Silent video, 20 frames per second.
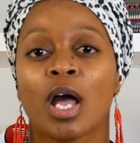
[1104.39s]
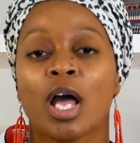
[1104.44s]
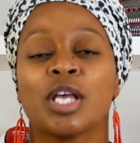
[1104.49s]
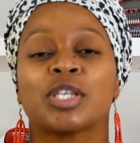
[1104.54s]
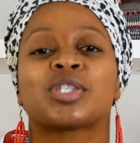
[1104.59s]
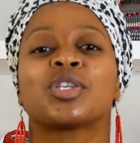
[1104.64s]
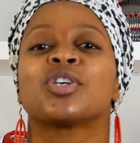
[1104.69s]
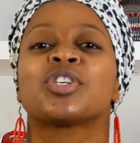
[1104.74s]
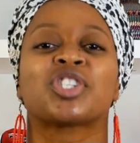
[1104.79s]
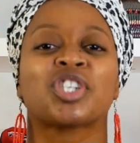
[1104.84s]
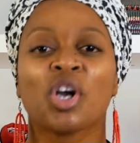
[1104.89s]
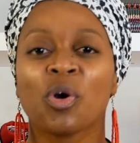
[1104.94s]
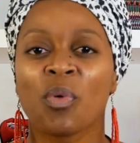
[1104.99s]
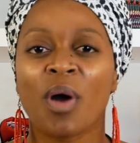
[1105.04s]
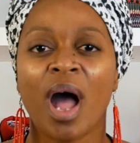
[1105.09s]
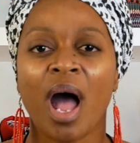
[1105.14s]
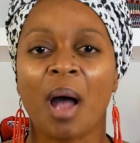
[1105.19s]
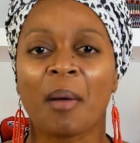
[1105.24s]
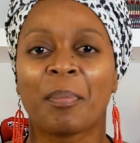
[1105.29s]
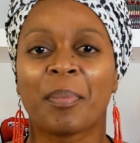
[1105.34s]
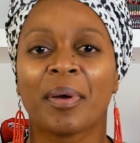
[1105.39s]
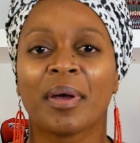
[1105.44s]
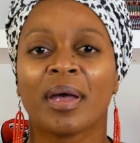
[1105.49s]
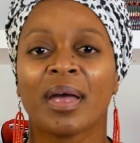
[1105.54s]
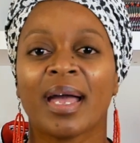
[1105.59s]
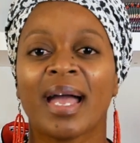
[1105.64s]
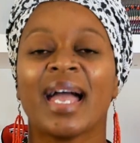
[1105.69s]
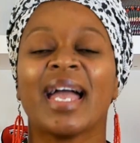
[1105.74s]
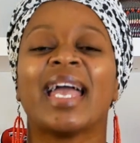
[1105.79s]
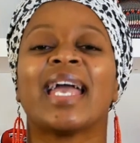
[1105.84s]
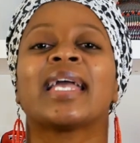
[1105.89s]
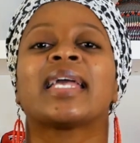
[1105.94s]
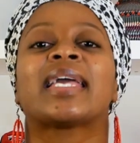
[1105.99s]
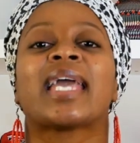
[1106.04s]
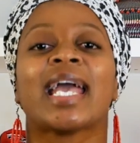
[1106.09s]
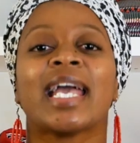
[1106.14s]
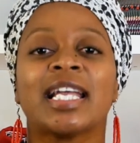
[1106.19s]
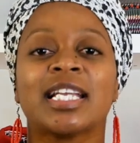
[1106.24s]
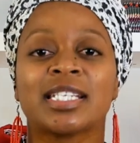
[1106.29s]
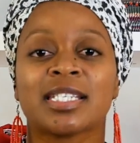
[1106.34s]
So show up,
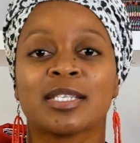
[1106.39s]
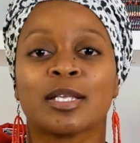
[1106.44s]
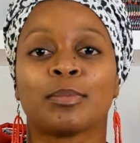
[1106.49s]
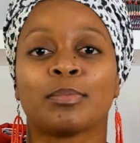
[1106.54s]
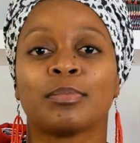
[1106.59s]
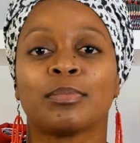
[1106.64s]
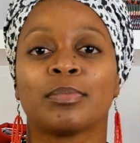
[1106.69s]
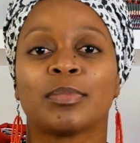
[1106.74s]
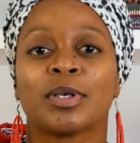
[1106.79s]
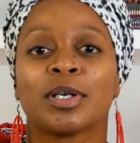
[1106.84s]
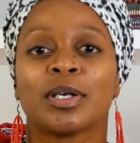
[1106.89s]
engage them.